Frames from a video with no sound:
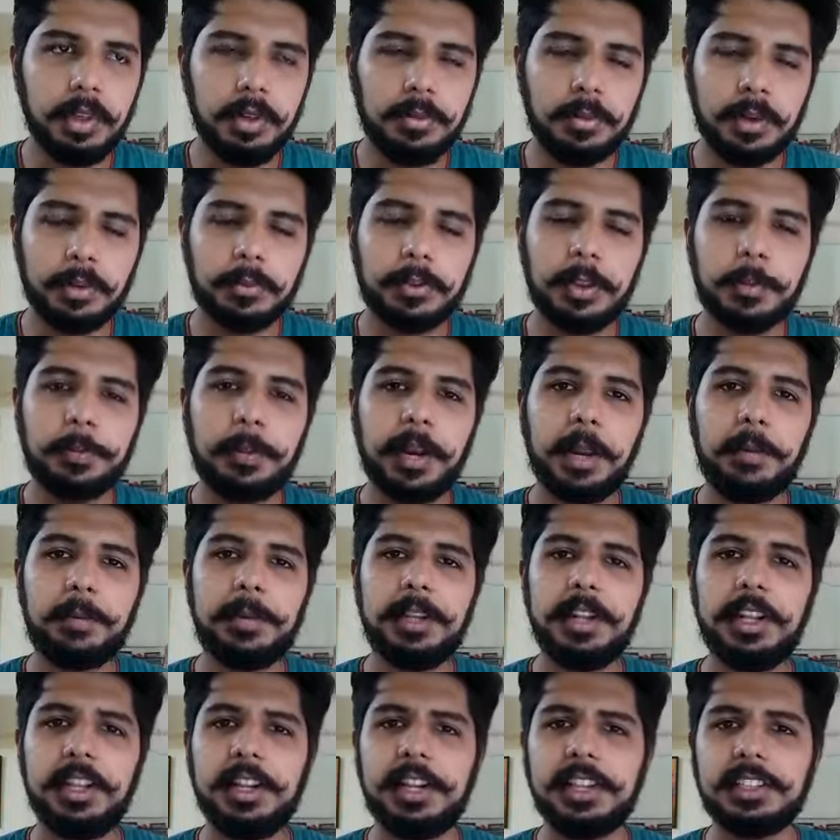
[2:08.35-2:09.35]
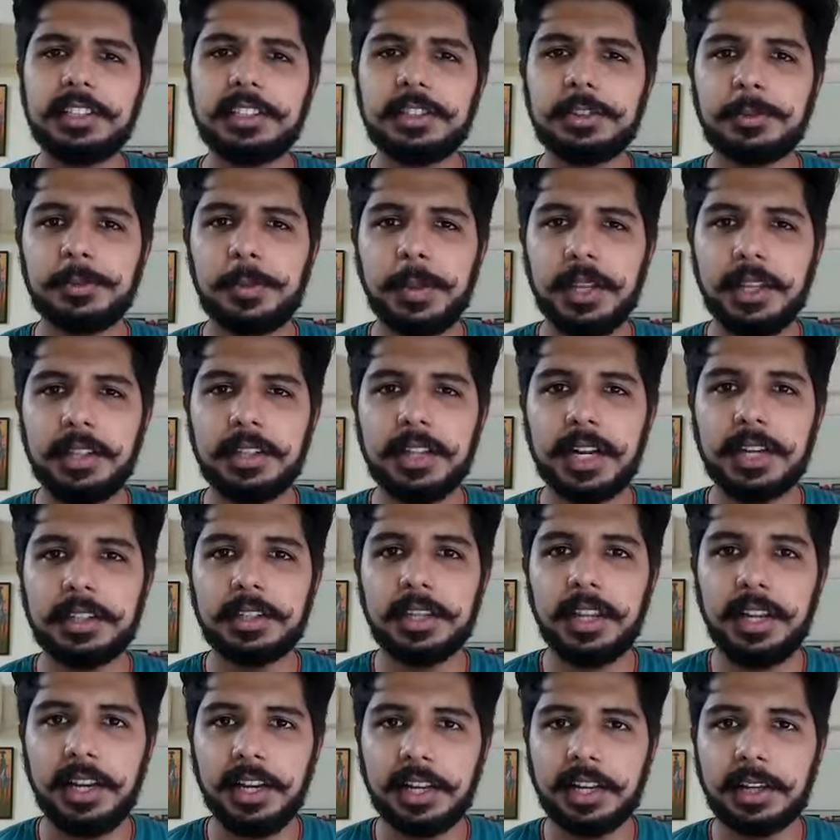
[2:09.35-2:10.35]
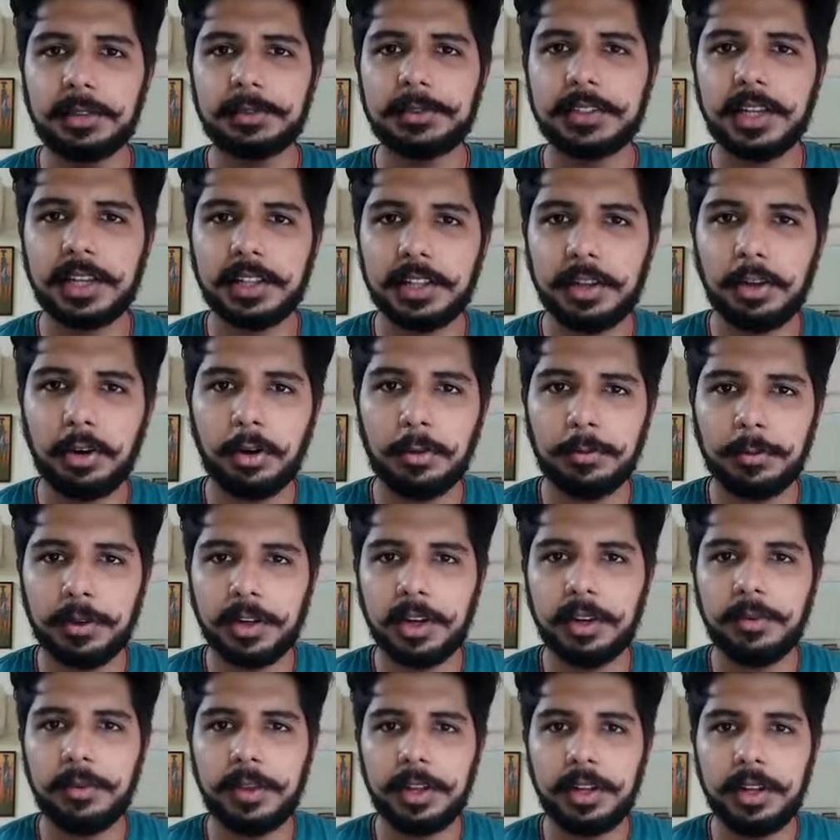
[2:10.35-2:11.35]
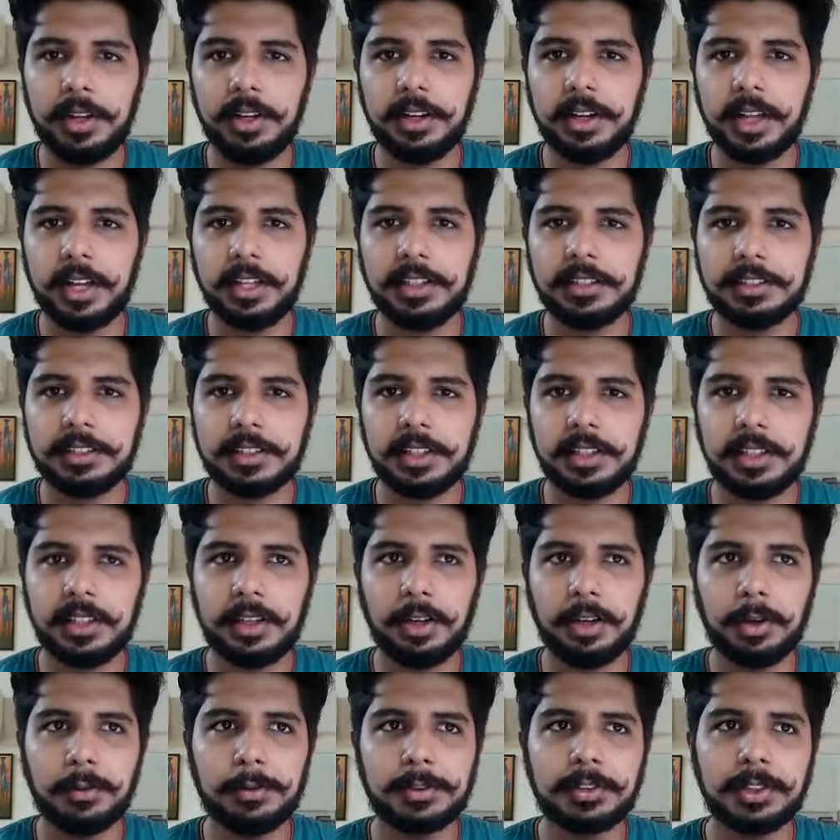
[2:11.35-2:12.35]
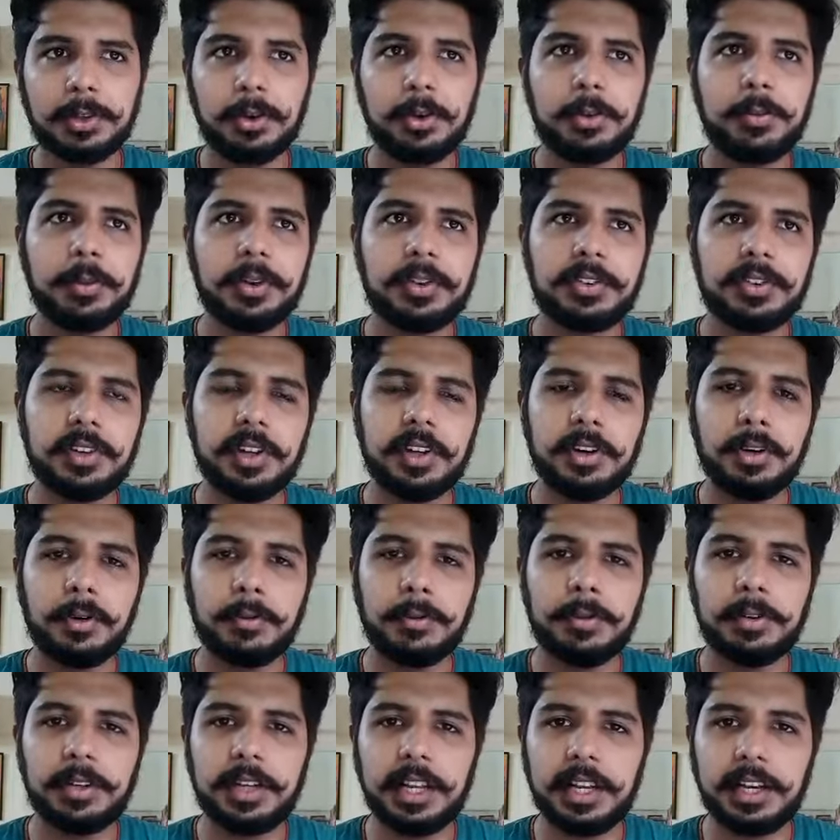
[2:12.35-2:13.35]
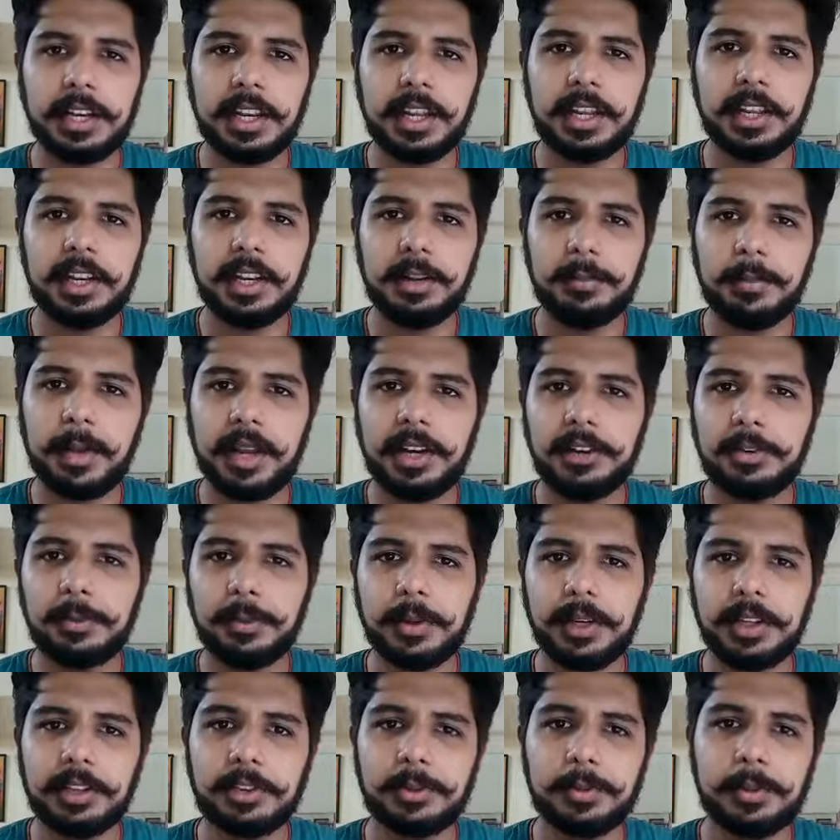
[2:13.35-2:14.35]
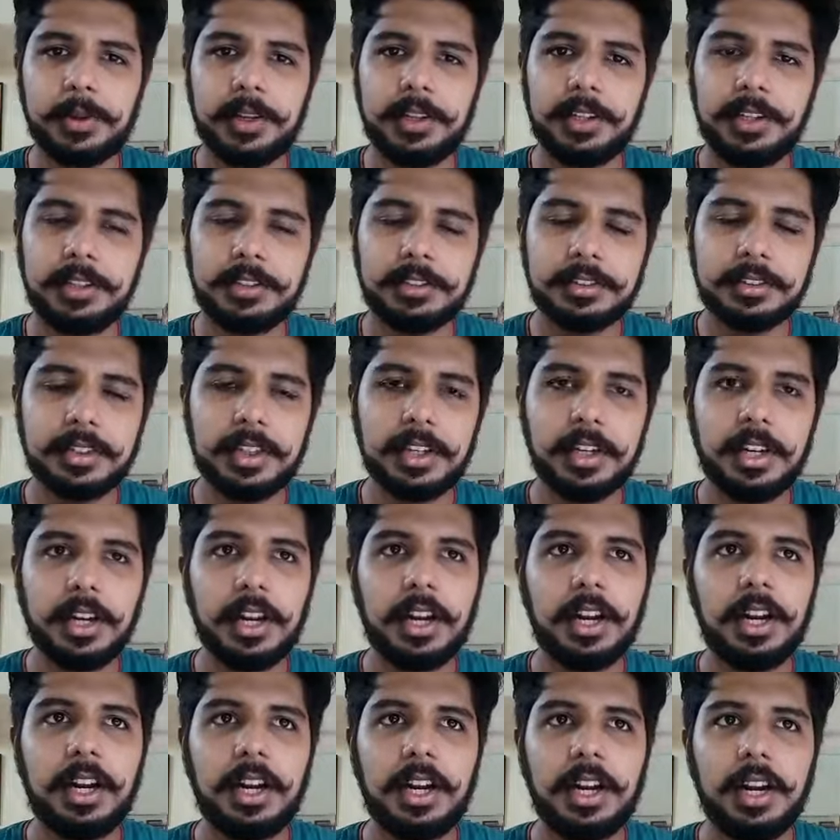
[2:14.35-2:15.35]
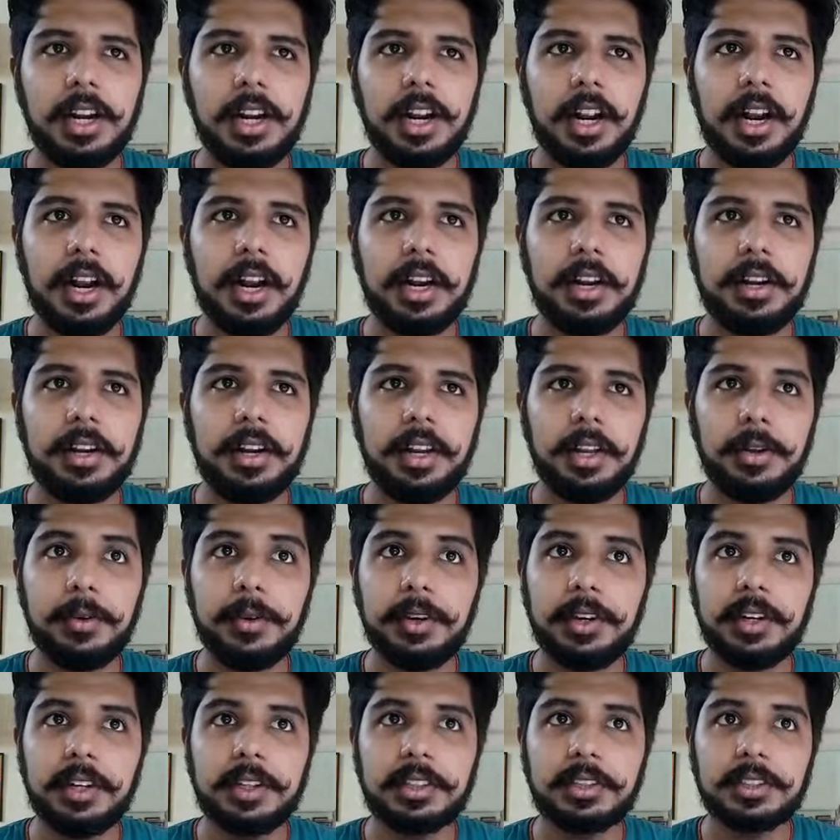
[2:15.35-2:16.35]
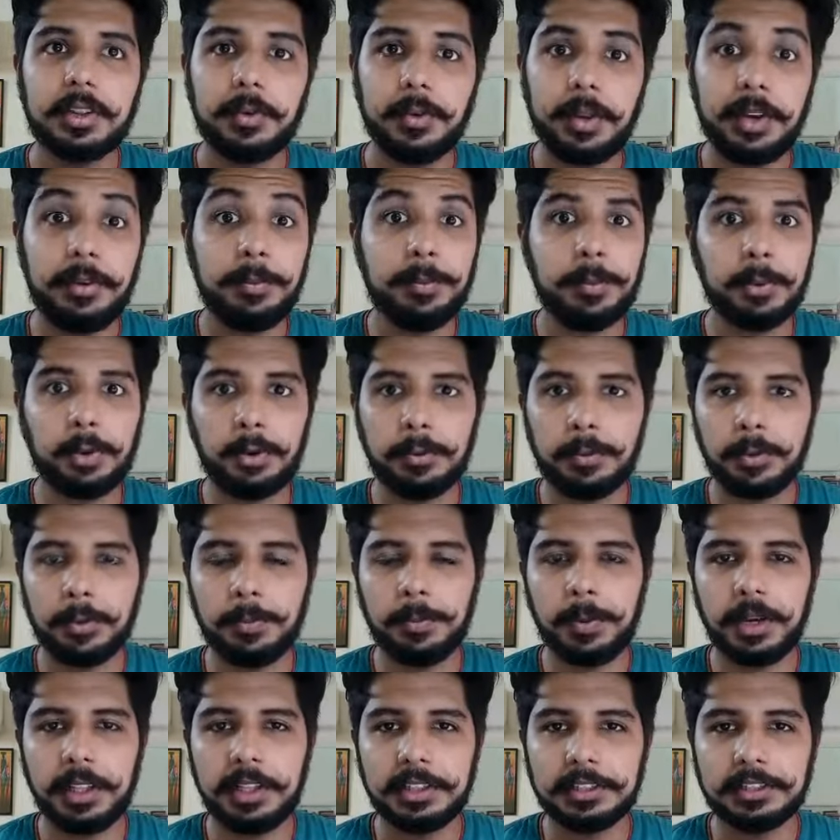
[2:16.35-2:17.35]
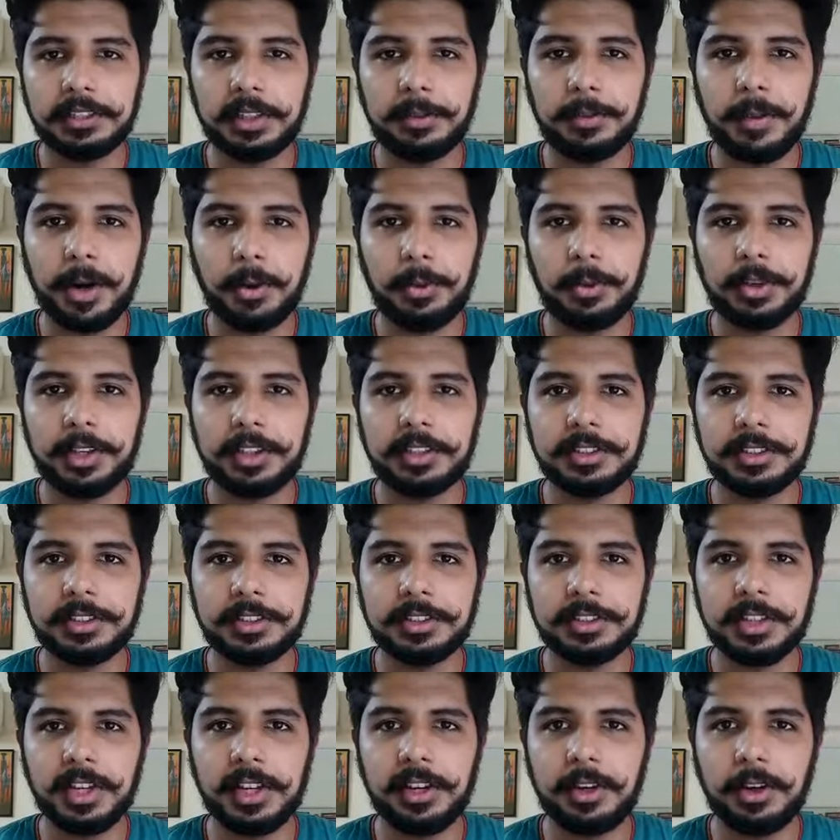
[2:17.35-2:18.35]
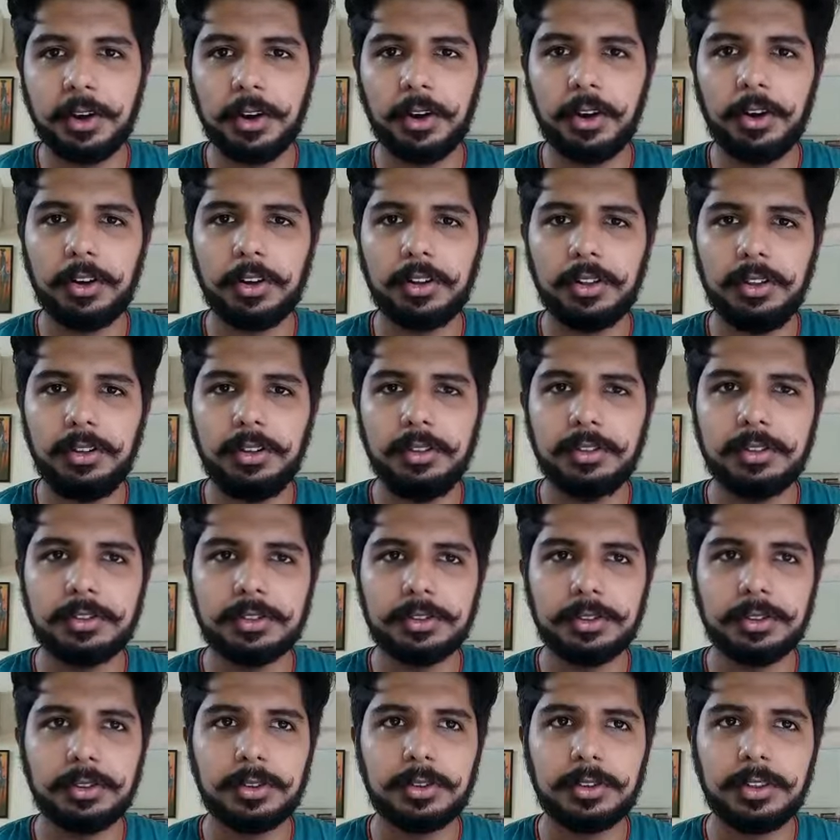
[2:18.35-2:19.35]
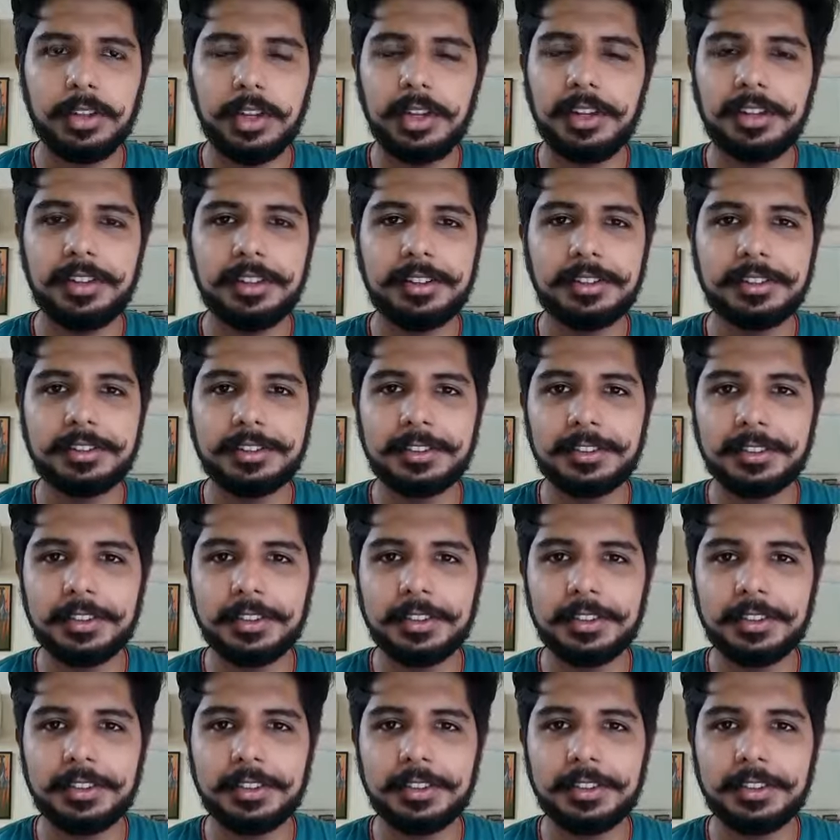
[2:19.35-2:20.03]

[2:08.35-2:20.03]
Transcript: One of the primary reasons being that the electives that they offer are very nice. It offers a good mixture of technical and management expertise. And even it's a very beautiful place, the mountains and all. So yeah.